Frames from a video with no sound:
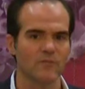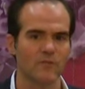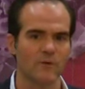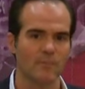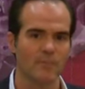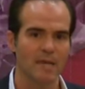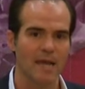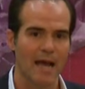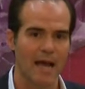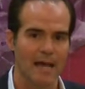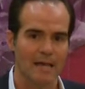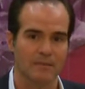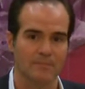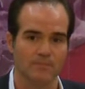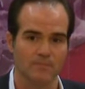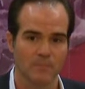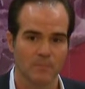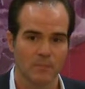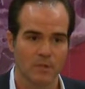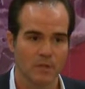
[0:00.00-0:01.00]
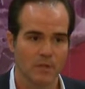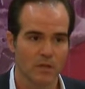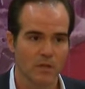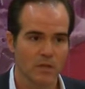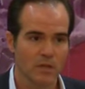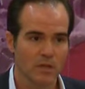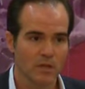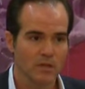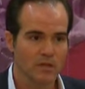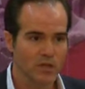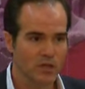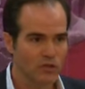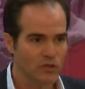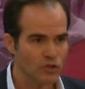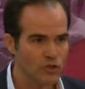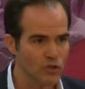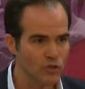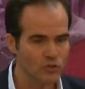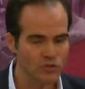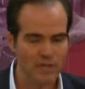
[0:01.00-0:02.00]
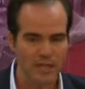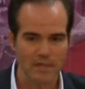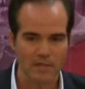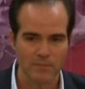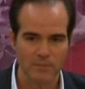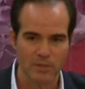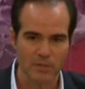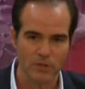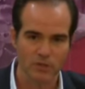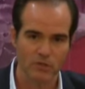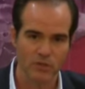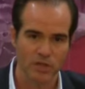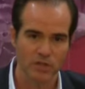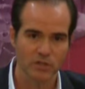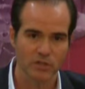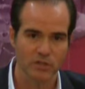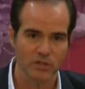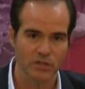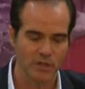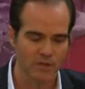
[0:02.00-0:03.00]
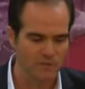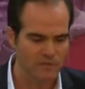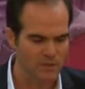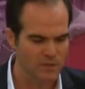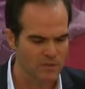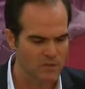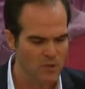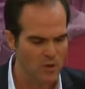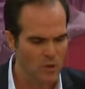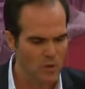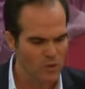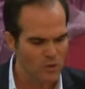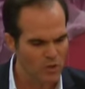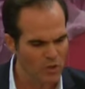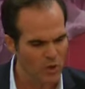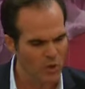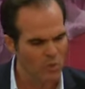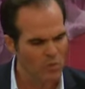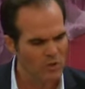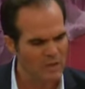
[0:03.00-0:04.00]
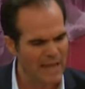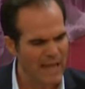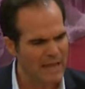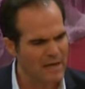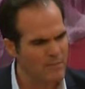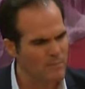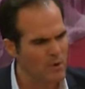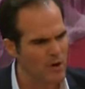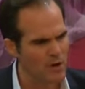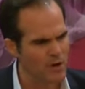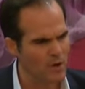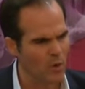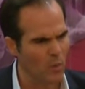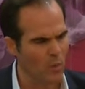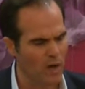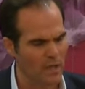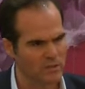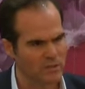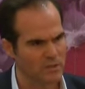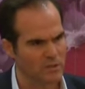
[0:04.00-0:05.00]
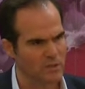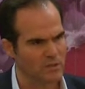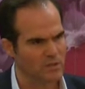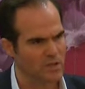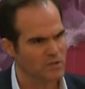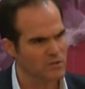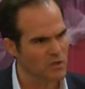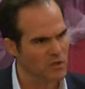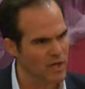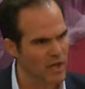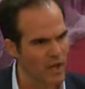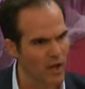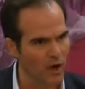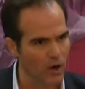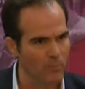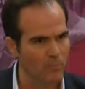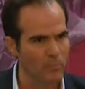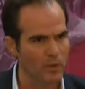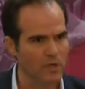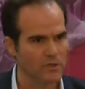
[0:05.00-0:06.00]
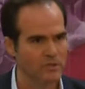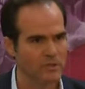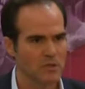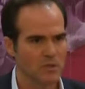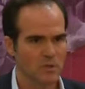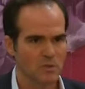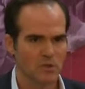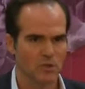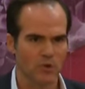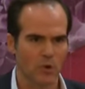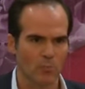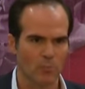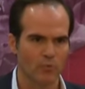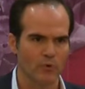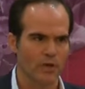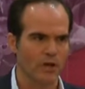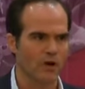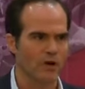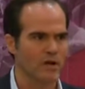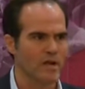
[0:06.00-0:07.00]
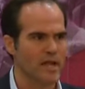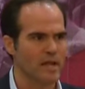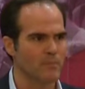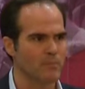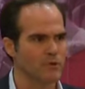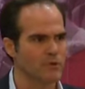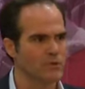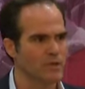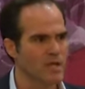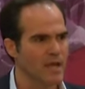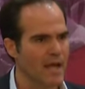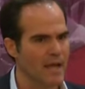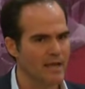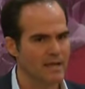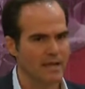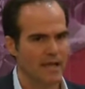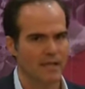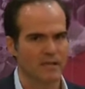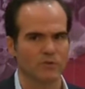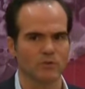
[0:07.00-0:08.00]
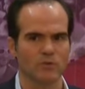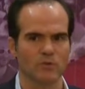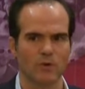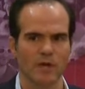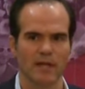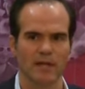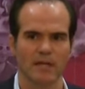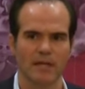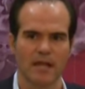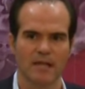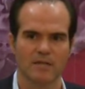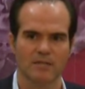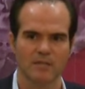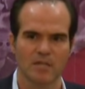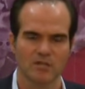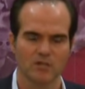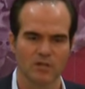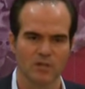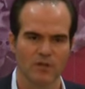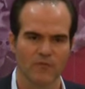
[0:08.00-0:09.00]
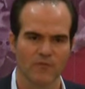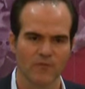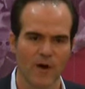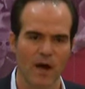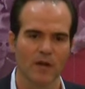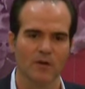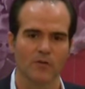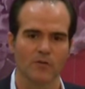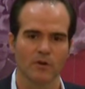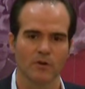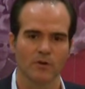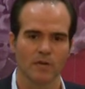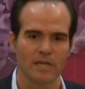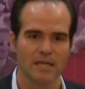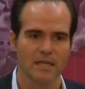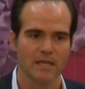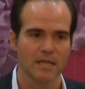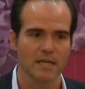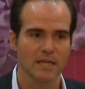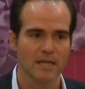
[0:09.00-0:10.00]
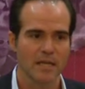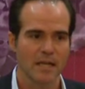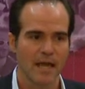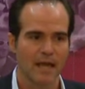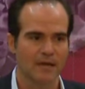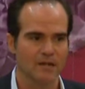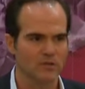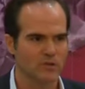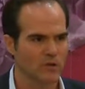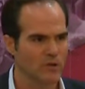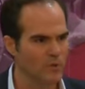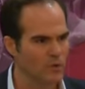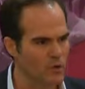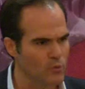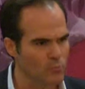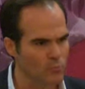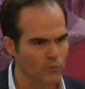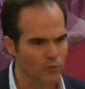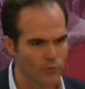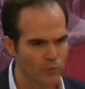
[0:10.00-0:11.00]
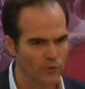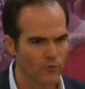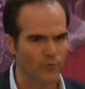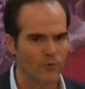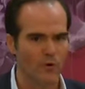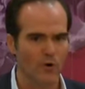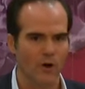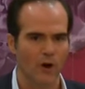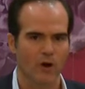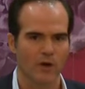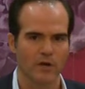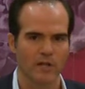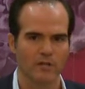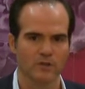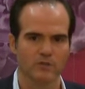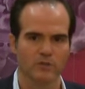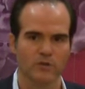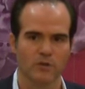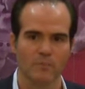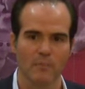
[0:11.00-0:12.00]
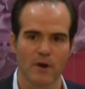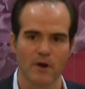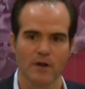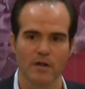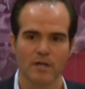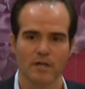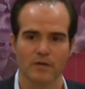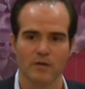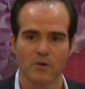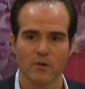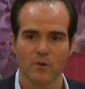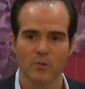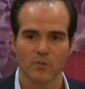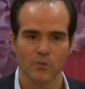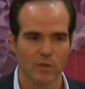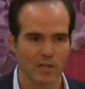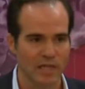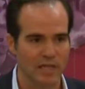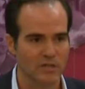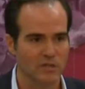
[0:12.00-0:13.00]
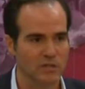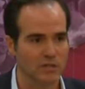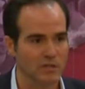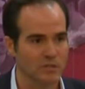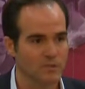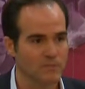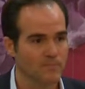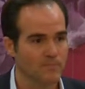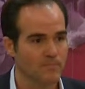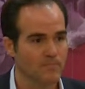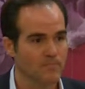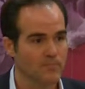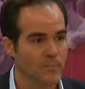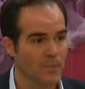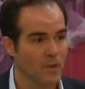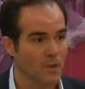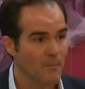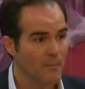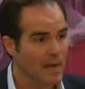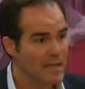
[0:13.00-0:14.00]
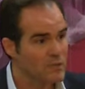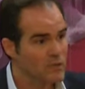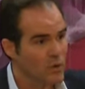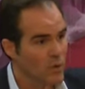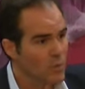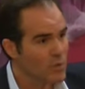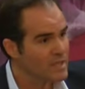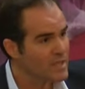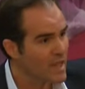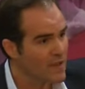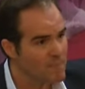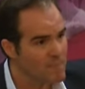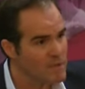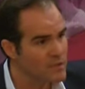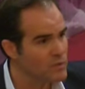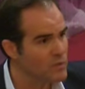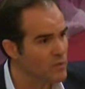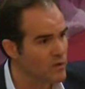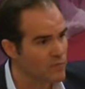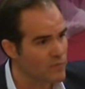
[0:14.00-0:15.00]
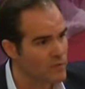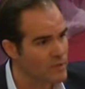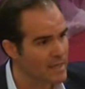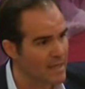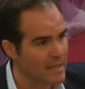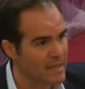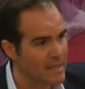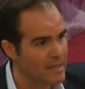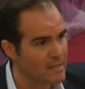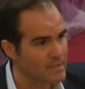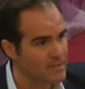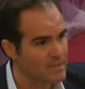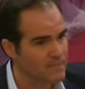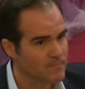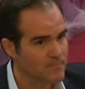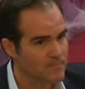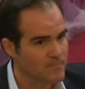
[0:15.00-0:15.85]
from behind. The excuse that the administration gives is, you know, Latin America wants this. It's going to help us, you know, bring our neighbors and essentially follow their lead, and it's going to improve our inter-American relations. By doing what they've been doing for decades,